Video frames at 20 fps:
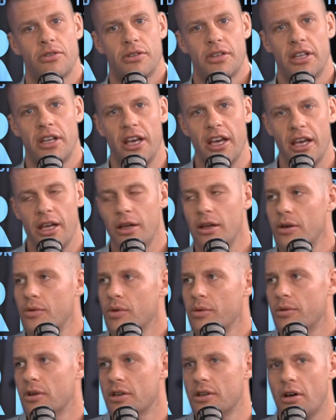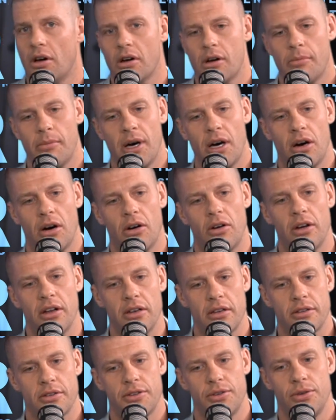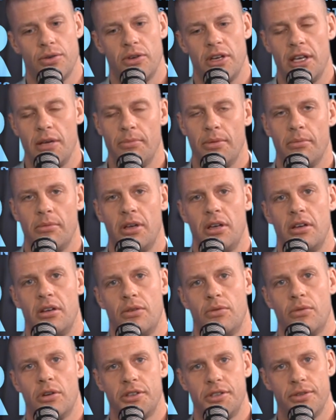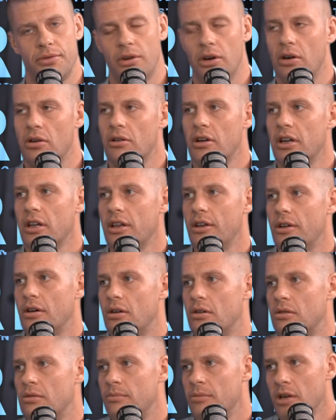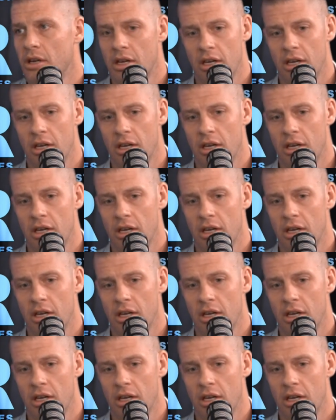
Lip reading: Today, we want to talk about to implement what you already know.